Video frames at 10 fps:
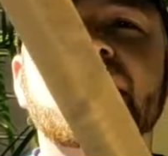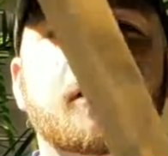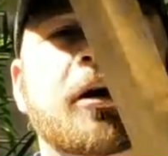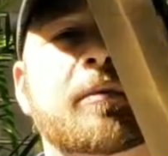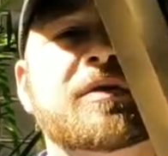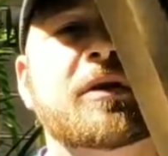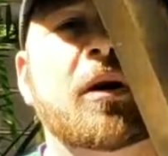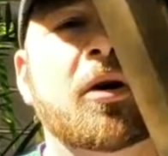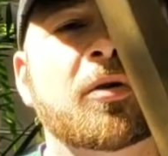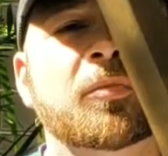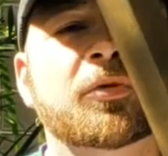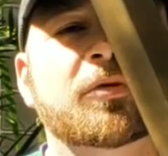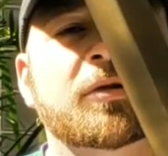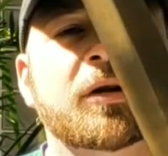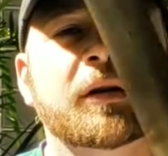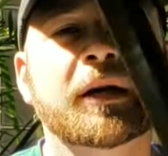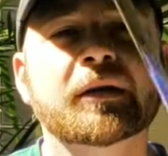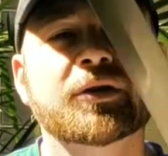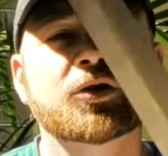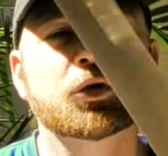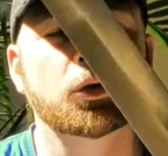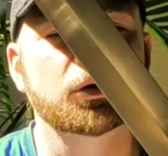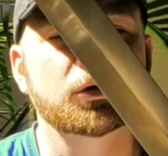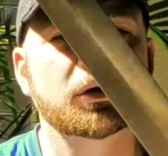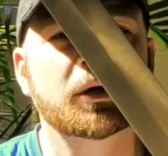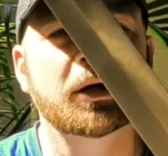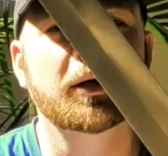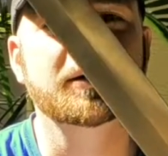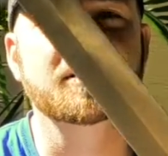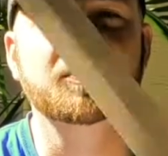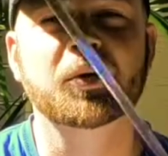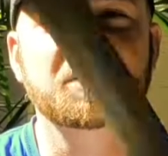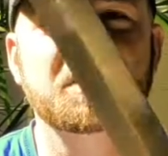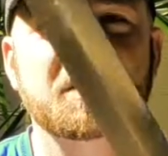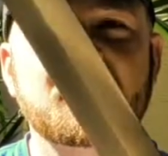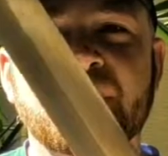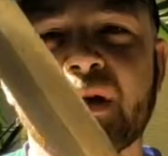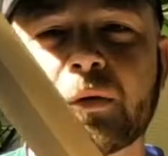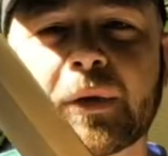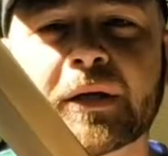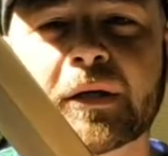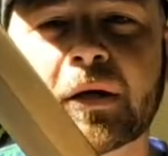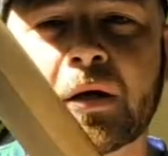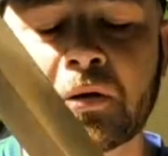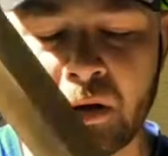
Arms and Armor Knightly Sword. I just purchased this about a week ago.